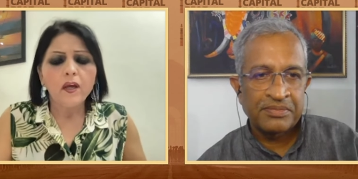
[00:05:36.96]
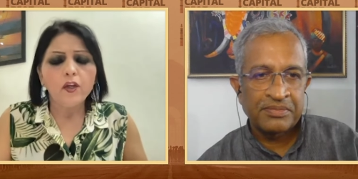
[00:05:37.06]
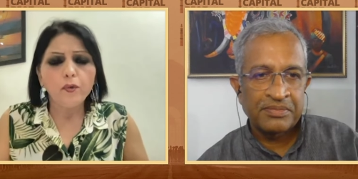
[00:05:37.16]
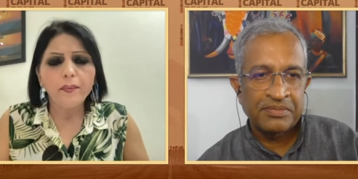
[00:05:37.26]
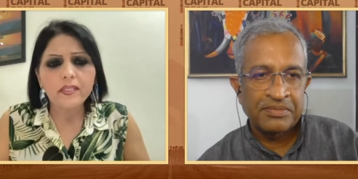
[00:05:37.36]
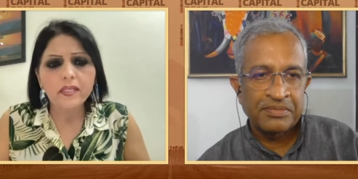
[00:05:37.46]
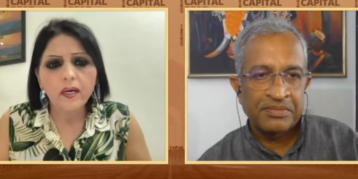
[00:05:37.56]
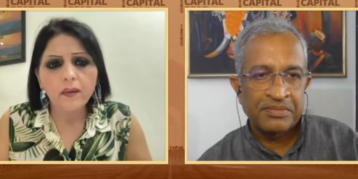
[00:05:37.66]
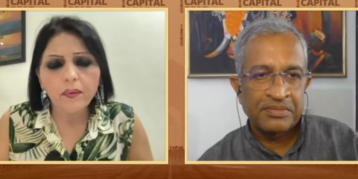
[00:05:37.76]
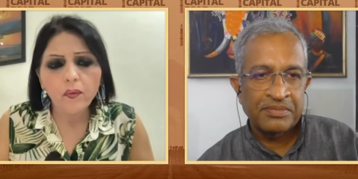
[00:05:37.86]
Speaker 1: No, but
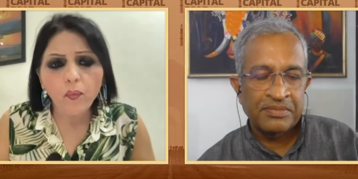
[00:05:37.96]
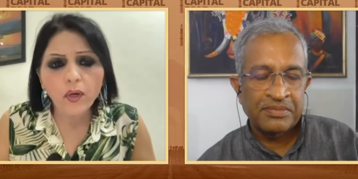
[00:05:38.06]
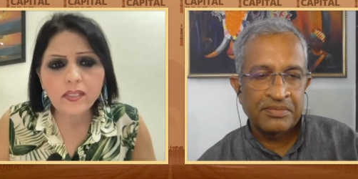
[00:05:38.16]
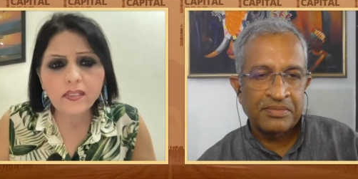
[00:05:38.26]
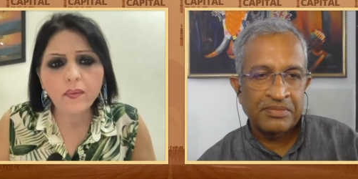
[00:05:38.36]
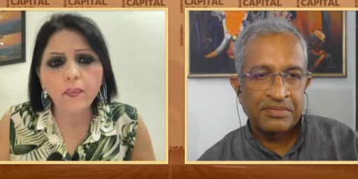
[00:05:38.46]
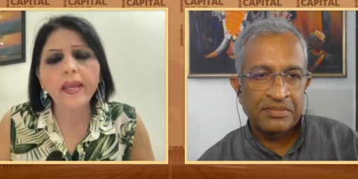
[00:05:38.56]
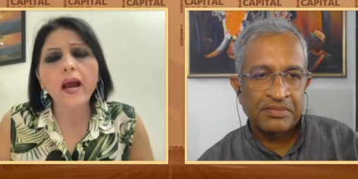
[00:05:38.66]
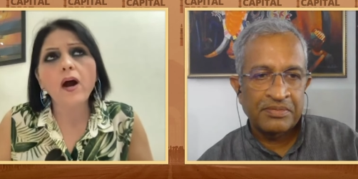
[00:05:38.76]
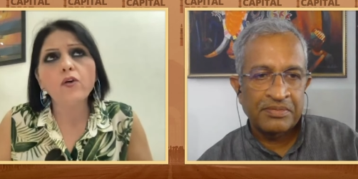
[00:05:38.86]
uh, what is the way
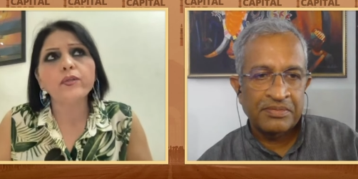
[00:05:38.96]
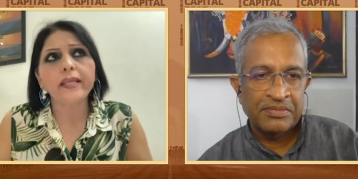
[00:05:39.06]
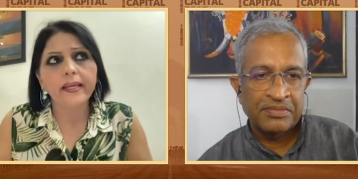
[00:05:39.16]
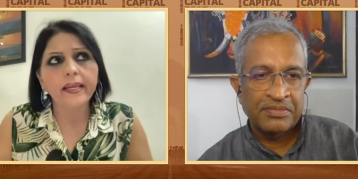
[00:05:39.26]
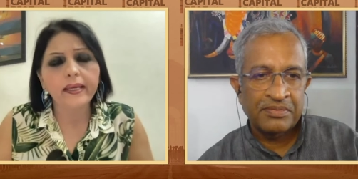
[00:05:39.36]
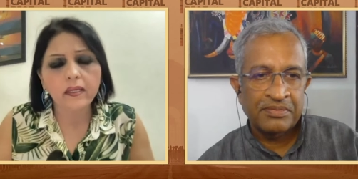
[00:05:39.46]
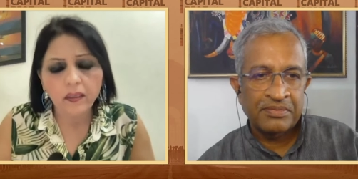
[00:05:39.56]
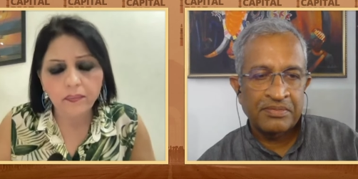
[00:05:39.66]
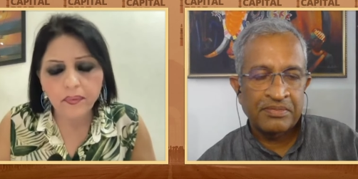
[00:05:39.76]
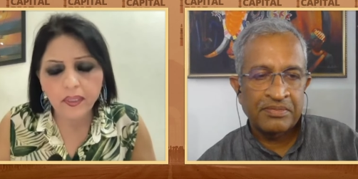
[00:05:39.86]
out then? Like,
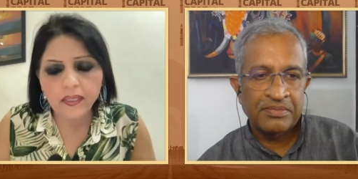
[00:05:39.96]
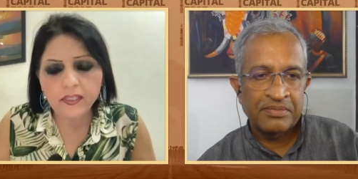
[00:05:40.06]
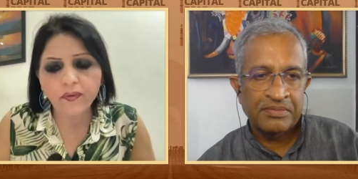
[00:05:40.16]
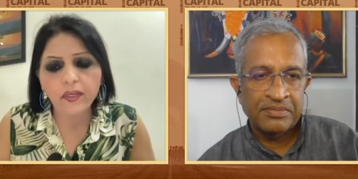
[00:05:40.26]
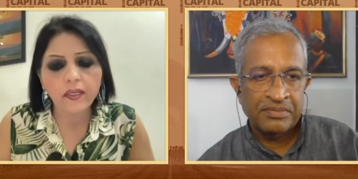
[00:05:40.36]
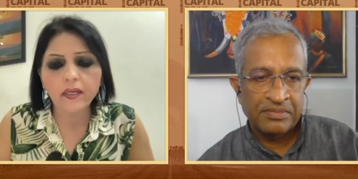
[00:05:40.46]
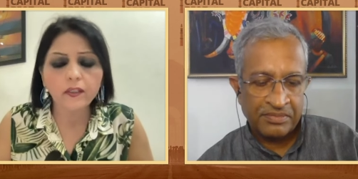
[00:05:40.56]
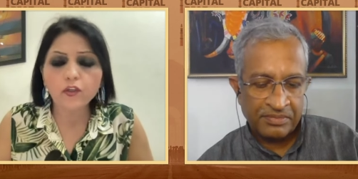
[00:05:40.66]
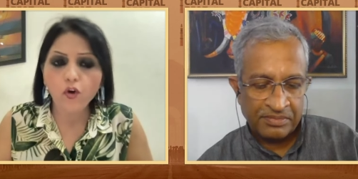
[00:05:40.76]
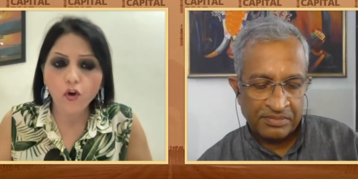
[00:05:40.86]
uh, as uh,
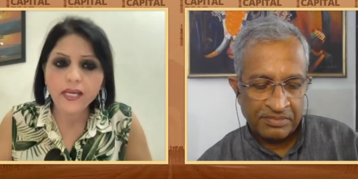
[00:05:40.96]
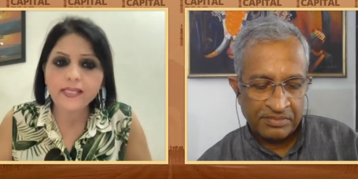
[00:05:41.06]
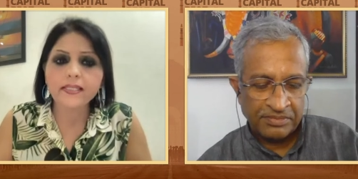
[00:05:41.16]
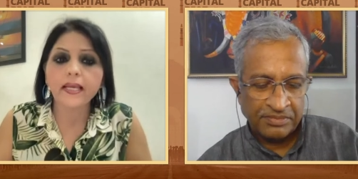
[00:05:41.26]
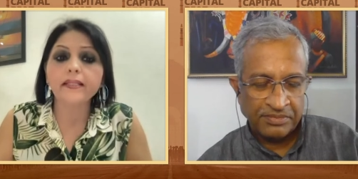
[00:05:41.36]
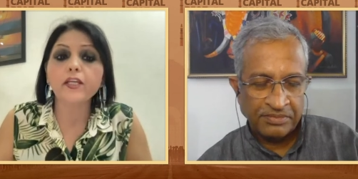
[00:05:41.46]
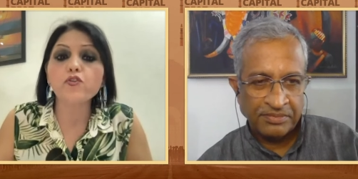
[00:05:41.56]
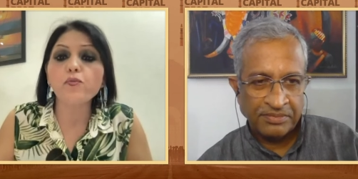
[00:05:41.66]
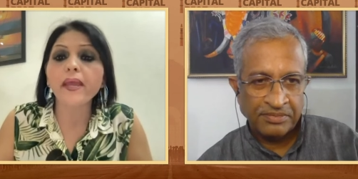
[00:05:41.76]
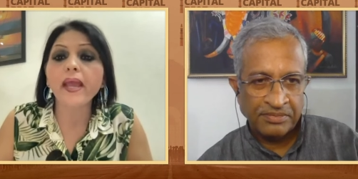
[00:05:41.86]
the court has said that
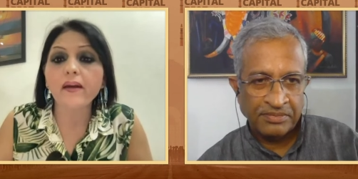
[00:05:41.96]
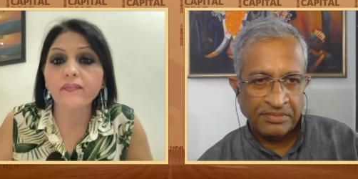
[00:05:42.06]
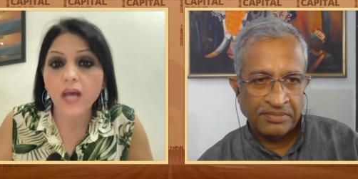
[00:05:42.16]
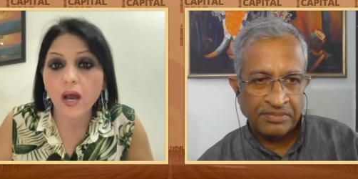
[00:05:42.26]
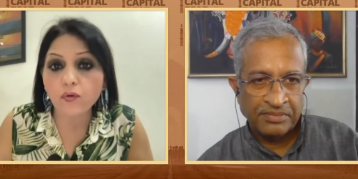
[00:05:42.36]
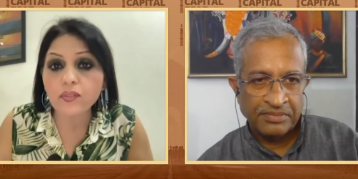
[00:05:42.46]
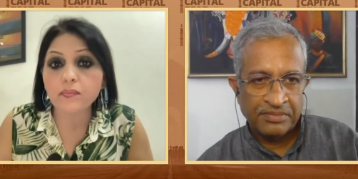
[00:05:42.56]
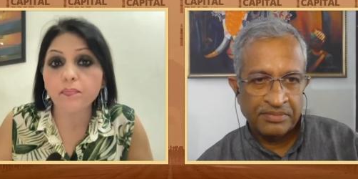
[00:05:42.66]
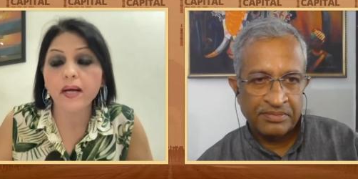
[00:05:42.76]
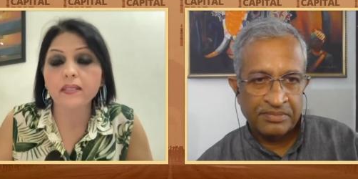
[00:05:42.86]
you may have doubts,
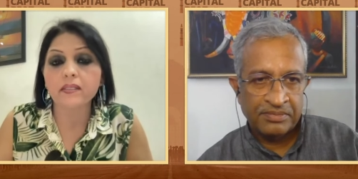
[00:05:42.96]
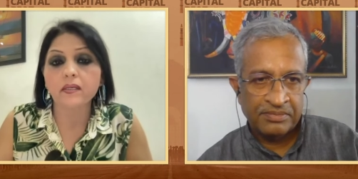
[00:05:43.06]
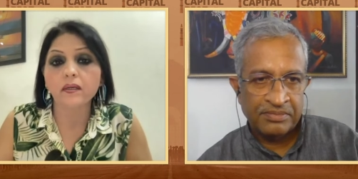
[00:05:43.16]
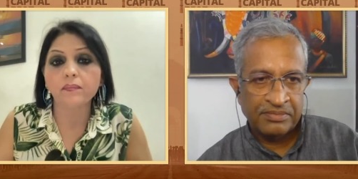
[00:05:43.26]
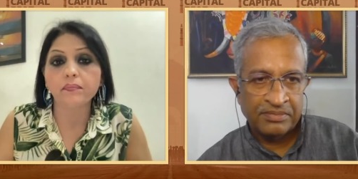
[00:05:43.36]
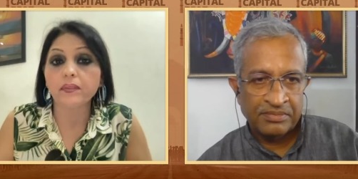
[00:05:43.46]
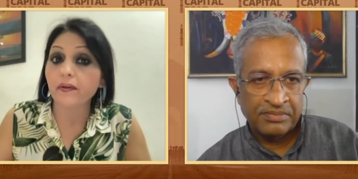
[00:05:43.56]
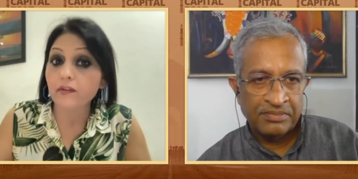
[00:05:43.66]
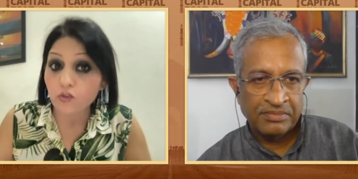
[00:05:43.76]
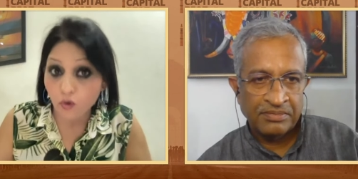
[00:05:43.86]
but uh, there
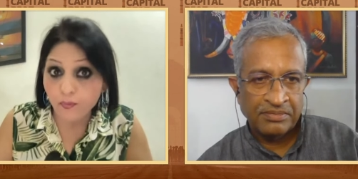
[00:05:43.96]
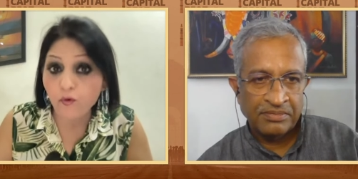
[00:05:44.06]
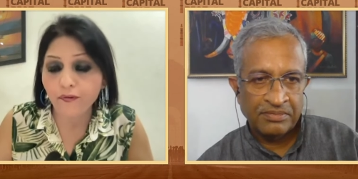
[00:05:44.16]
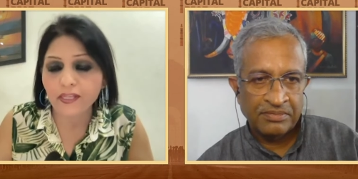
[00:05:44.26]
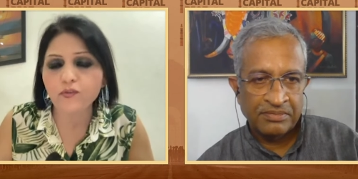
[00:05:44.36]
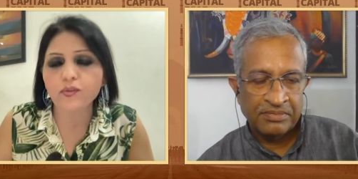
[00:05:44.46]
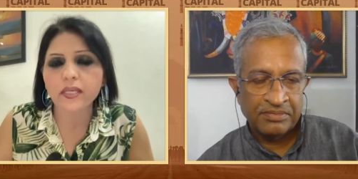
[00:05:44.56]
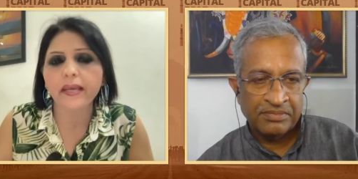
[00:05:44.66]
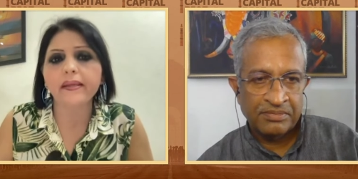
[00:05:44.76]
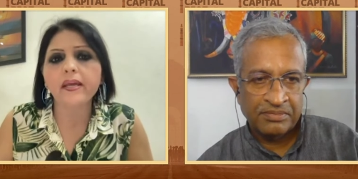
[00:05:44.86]
is no proof, as you
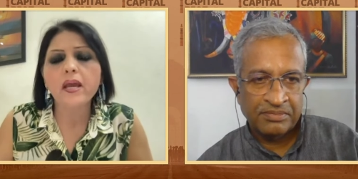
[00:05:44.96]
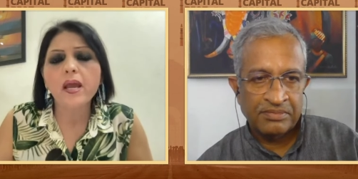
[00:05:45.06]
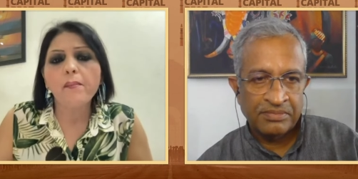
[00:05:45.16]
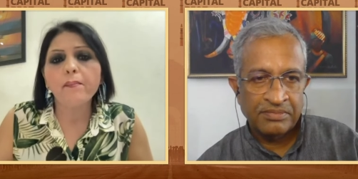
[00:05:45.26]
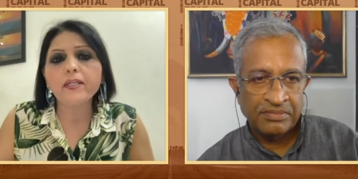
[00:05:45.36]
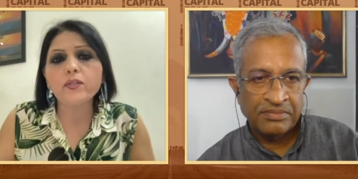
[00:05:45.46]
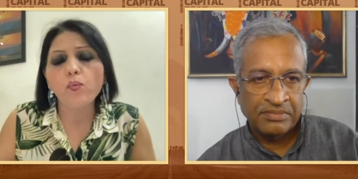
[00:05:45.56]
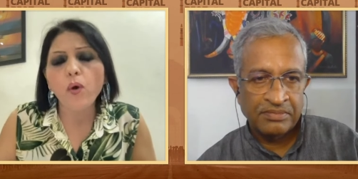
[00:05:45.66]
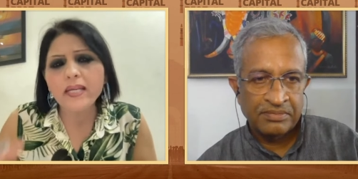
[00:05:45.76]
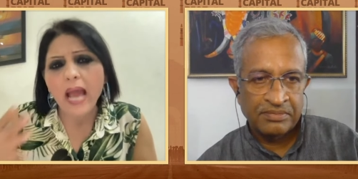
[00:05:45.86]
said. But
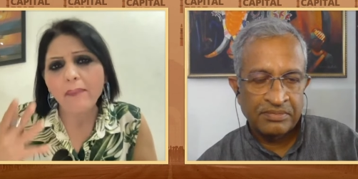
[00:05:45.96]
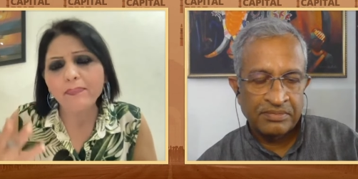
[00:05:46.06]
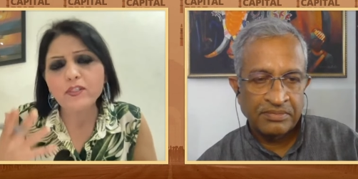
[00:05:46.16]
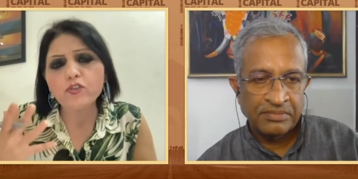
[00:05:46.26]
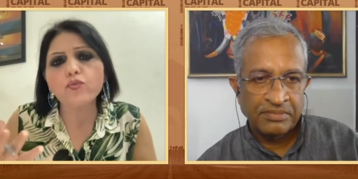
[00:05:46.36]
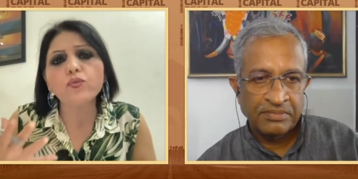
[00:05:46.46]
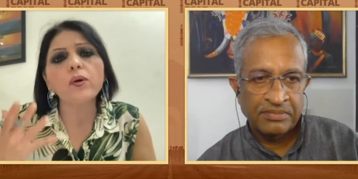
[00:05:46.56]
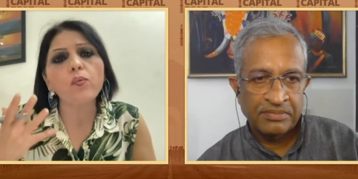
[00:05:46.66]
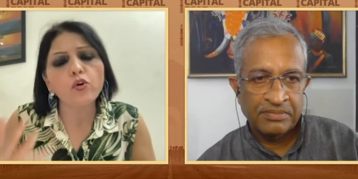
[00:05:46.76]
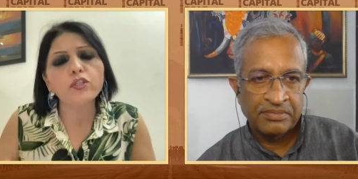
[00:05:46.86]
what happens to the
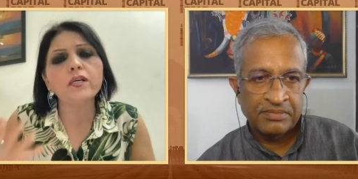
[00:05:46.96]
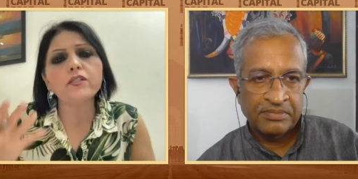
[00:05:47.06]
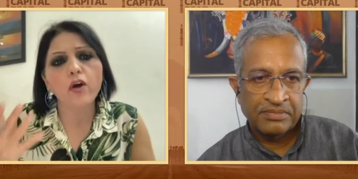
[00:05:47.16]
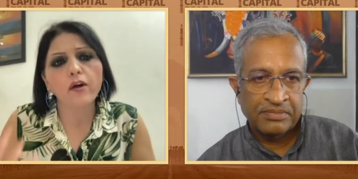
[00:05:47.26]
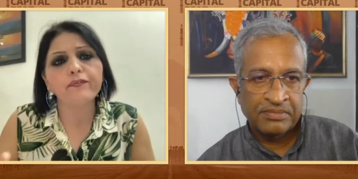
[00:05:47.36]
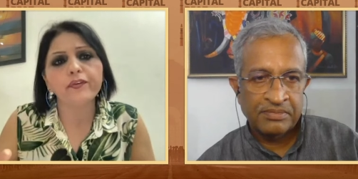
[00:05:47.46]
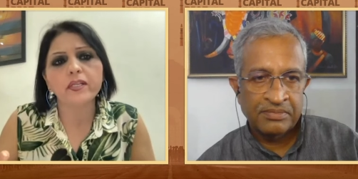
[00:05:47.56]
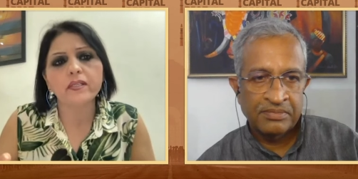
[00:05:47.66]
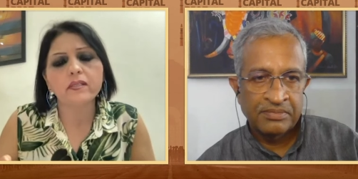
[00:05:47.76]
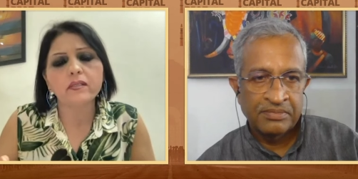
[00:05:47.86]
voters'
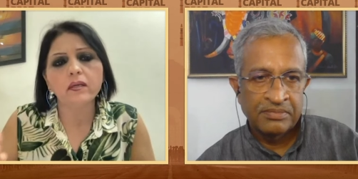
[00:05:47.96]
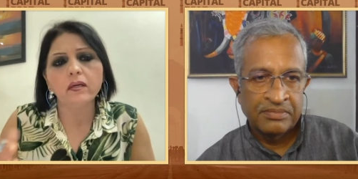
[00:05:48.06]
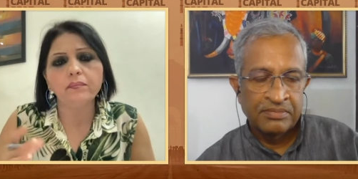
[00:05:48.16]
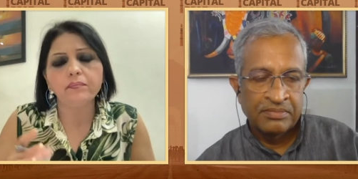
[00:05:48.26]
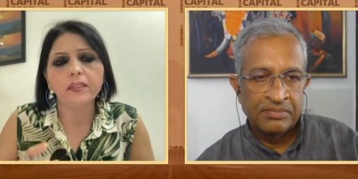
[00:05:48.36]
confidence? Uh,